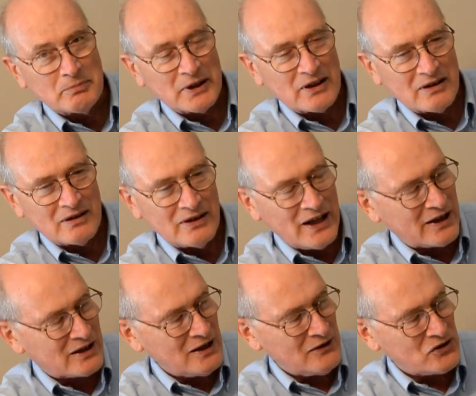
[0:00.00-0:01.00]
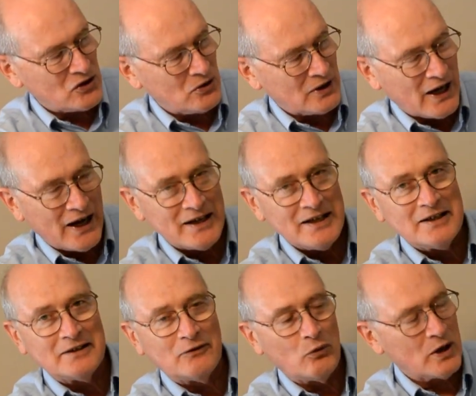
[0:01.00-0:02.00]
but that gives you an
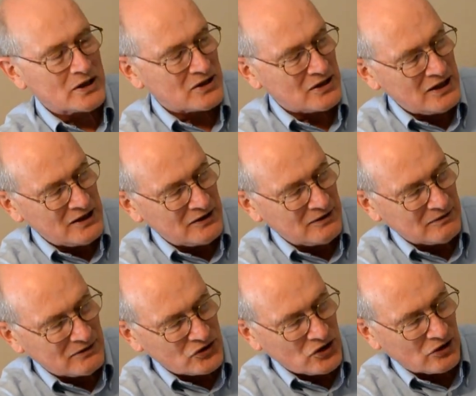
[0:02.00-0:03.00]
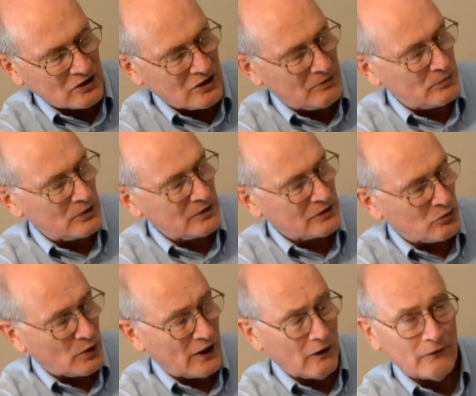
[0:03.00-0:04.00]
idea of what's in chunk number
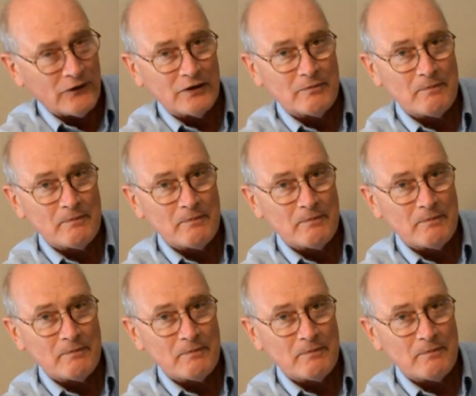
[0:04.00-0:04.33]
12.